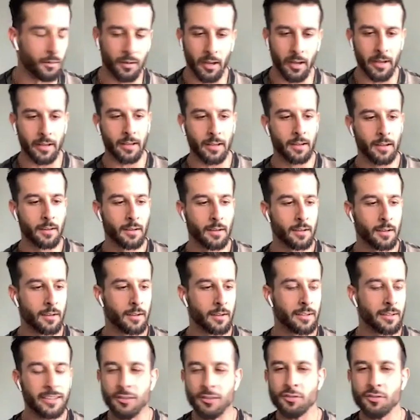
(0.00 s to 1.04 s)
Like
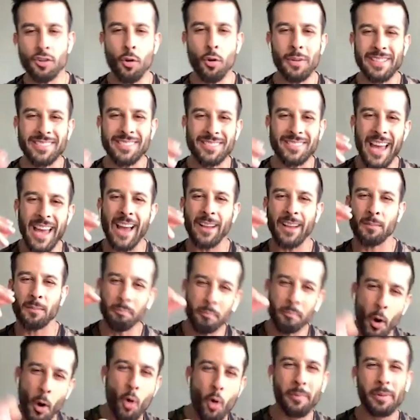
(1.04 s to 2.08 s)
there's no exact
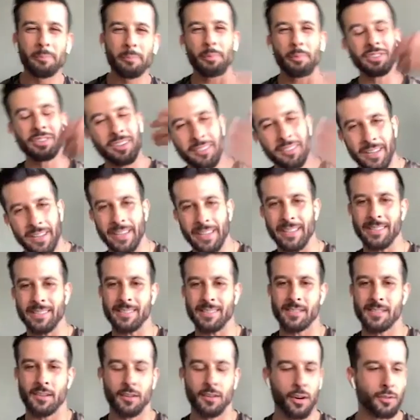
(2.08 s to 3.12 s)
moment, but there
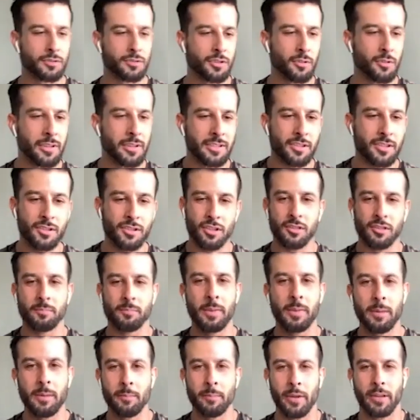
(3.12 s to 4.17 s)
is, you know. So this is just
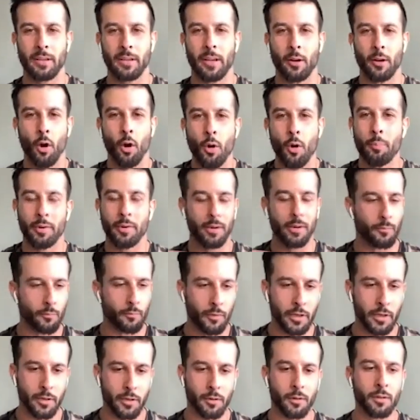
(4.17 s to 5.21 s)
me being like open and
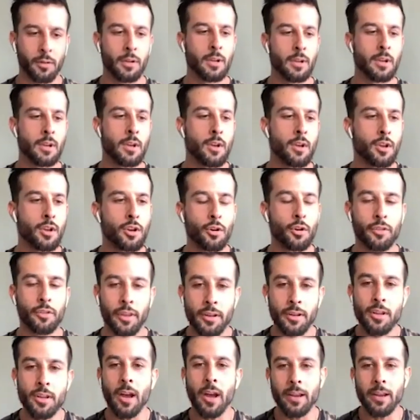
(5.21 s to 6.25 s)
real. You know, yeah. the
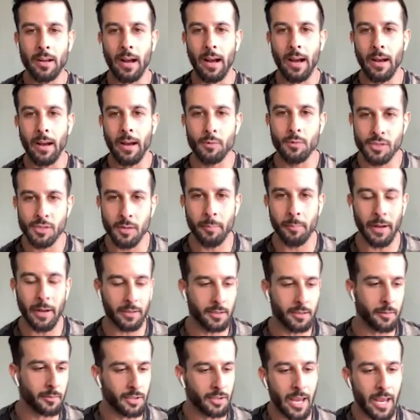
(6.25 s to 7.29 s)
night I was about
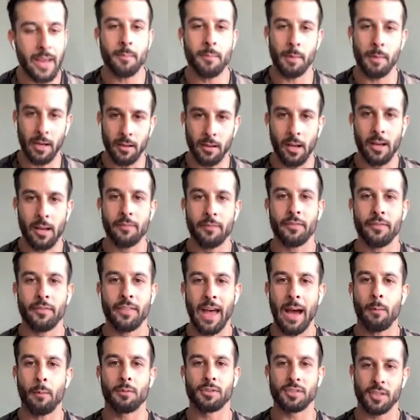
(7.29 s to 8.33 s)
to take my life, that
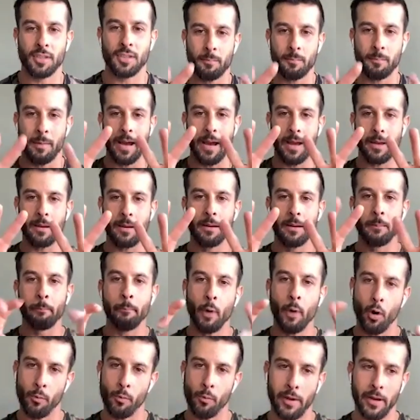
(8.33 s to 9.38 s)
was like my
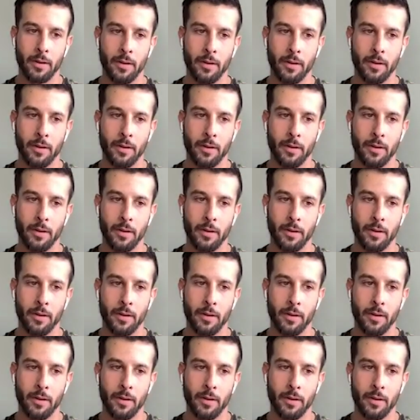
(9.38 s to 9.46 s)
moment.